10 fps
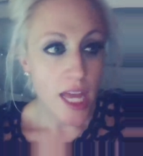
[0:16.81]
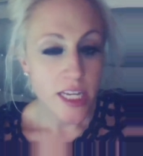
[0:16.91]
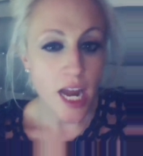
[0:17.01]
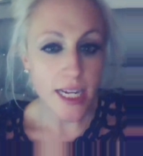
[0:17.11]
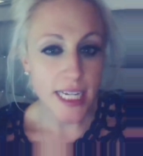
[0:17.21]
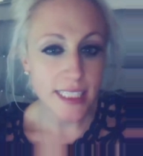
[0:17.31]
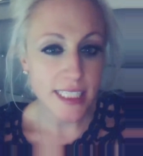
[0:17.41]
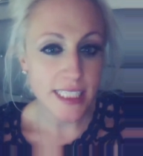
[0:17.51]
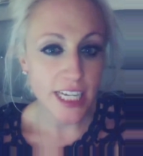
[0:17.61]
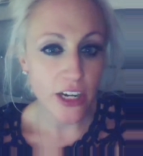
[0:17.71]
not
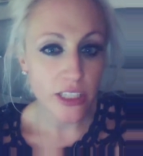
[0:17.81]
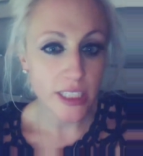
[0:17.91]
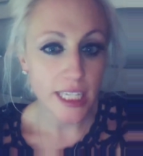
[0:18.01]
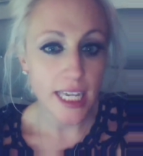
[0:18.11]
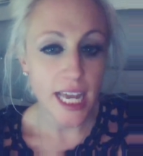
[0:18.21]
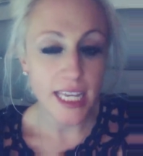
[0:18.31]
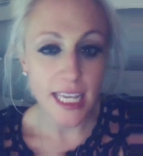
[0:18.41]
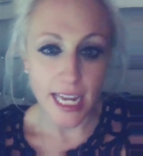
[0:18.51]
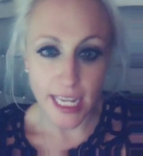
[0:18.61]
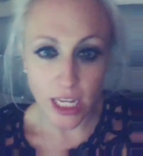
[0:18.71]
necessarily
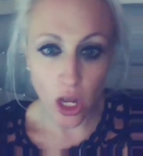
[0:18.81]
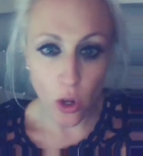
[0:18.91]
getting